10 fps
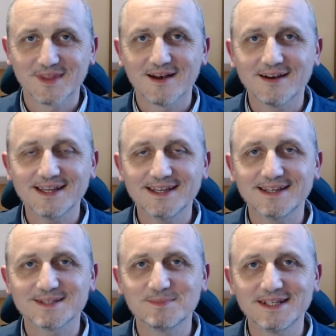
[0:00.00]
Hi,
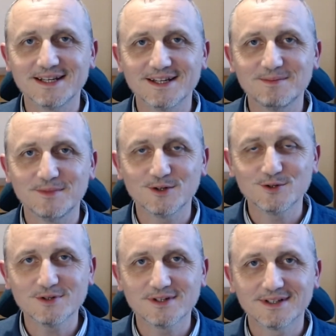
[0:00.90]
it's Midnight
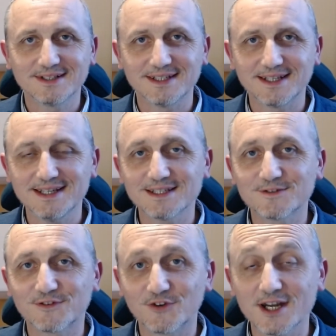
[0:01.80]
Mule. Today
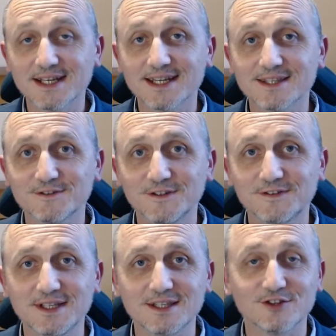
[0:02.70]
is Friday the
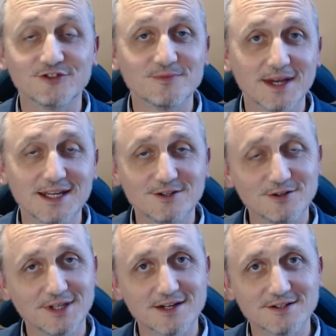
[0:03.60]
15th of May
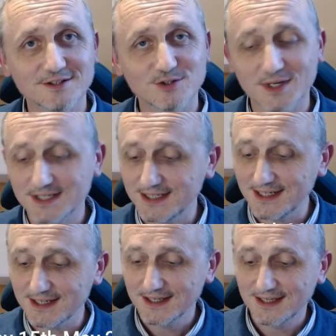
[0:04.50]

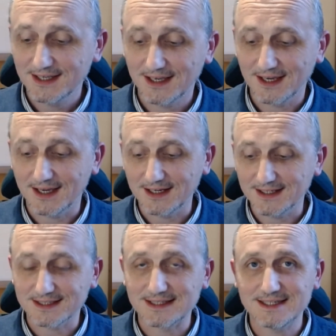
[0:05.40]
2020, and
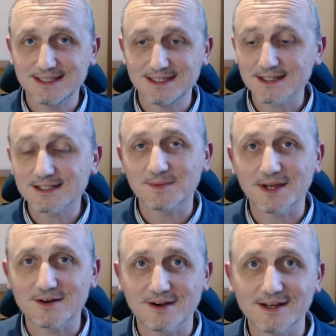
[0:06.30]
it's just
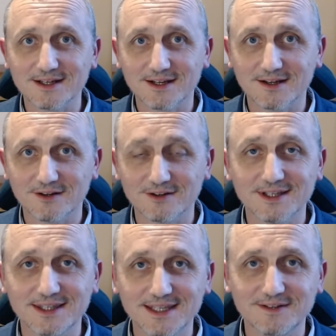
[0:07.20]
about 9 o'clock
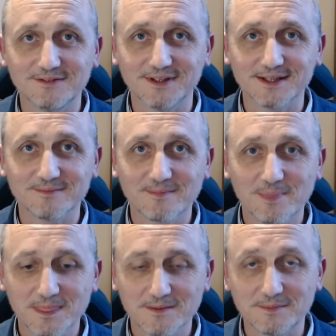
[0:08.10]
in the evening,
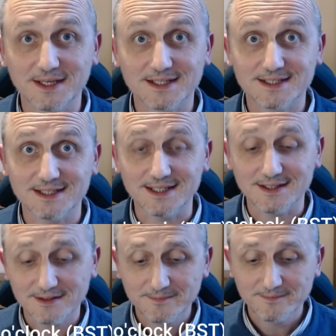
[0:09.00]

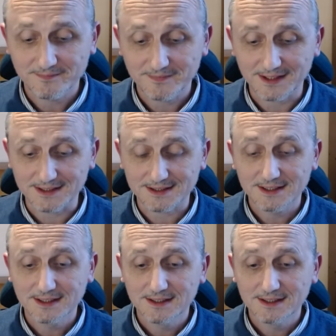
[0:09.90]
BST, that is.